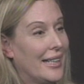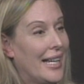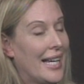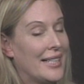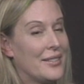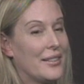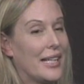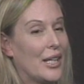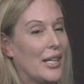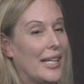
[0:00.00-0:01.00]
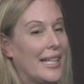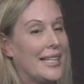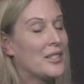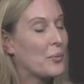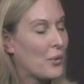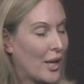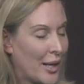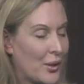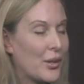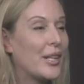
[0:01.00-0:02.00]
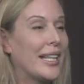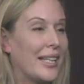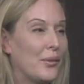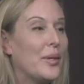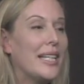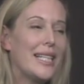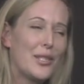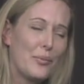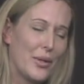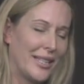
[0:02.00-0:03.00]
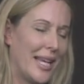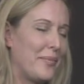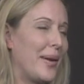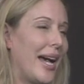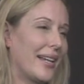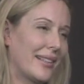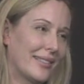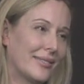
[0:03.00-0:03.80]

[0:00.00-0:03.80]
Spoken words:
And it is a priority. We need to bring that back.